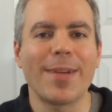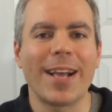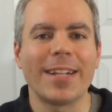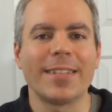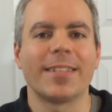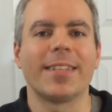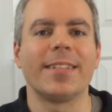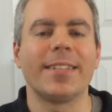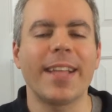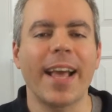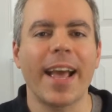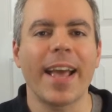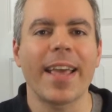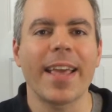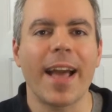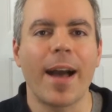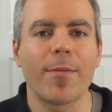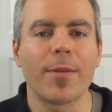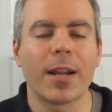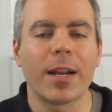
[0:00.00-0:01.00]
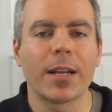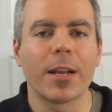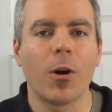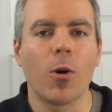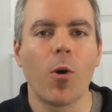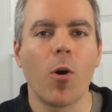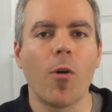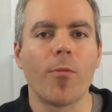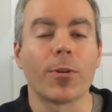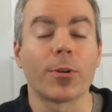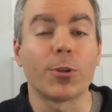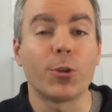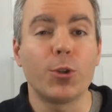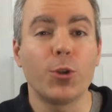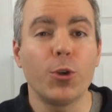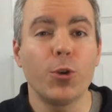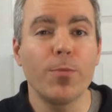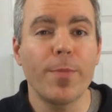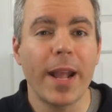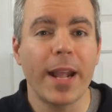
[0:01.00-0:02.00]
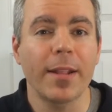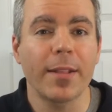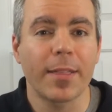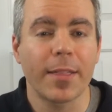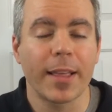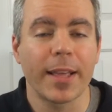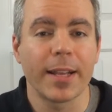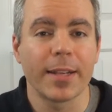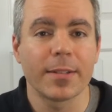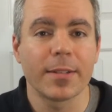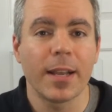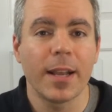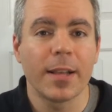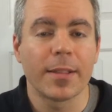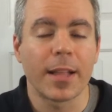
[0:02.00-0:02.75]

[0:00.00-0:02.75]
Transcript: and today I'm going to go over two main things